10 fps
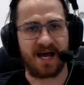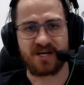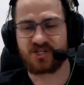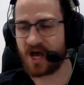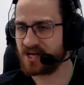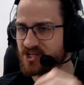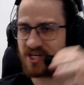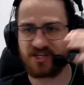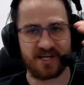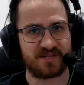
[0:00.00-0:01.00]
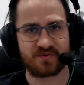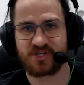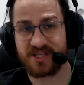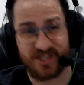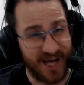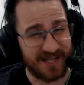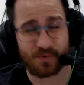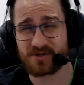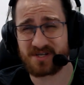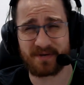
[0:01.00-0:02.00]
She just
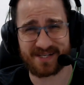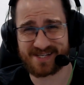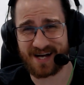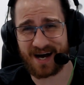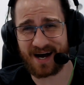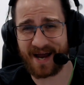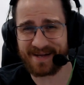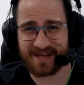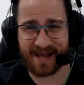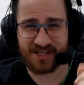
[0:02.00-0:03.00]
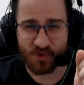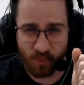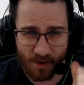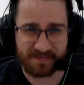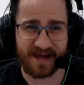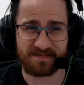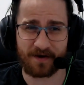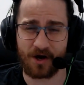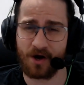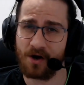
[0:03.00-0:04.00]
wants to be a star, and you want that for
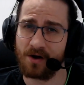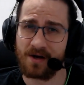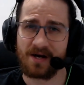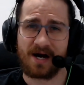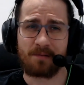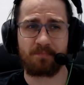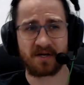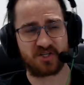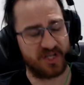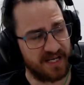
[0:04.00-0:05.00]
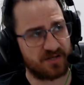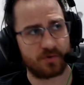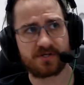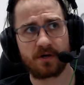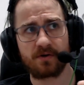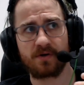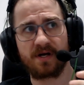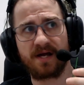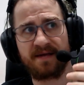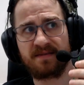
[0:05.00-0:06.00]
her, but she's also
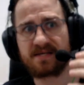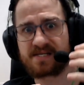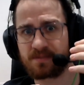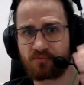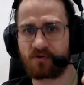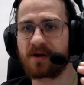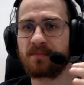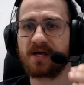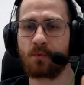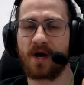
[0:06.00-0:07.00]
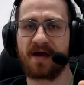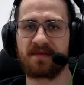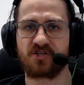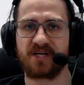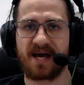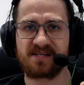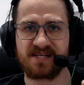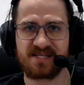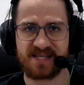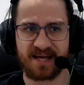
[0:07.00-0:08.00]
in this supremely aware that she has
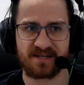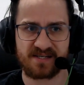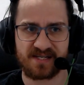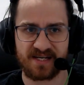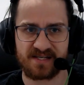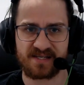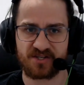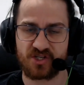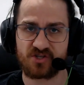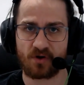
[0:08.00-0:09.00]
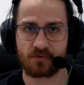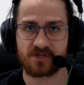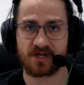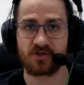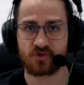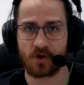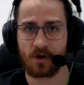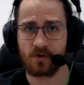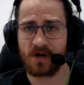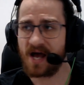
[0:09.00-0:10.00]
these tendencies that she struggles to
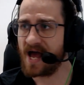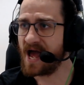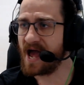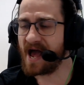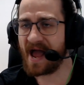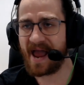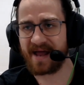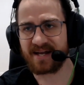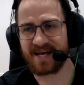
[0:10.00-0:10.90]
control, and